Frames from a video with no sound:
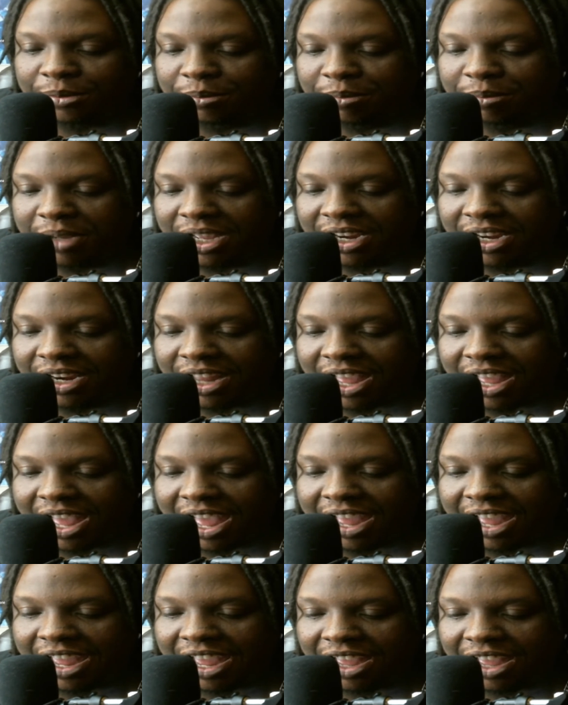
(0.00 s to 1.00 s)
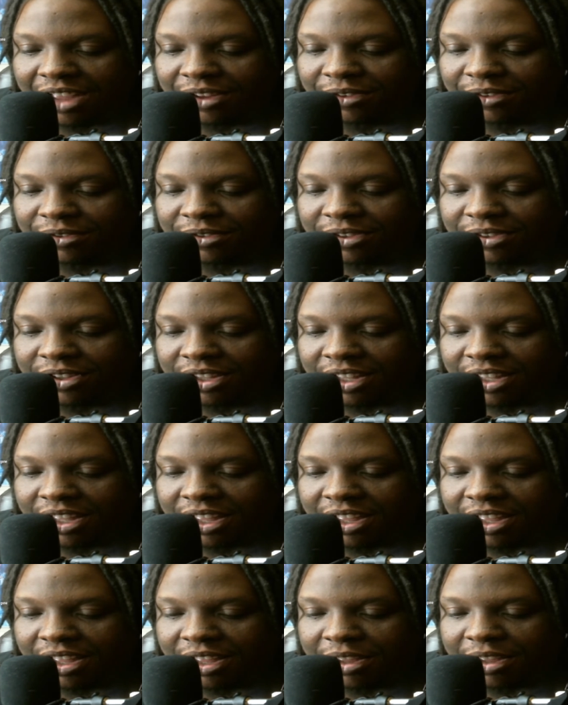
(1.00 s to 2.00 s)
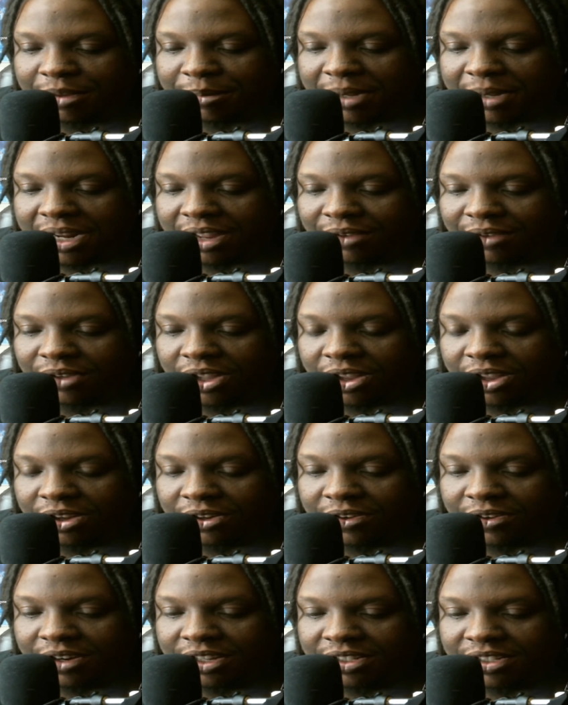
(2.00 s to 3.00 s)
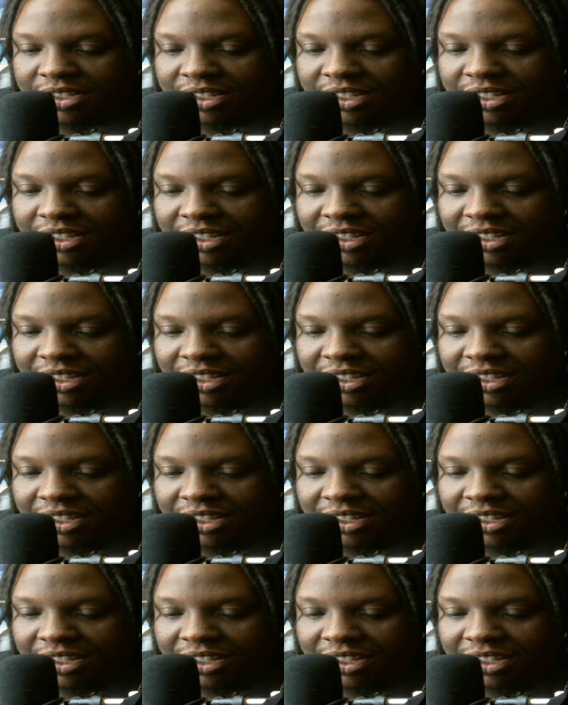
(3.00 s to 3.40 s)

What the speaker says: but I have gone crazy.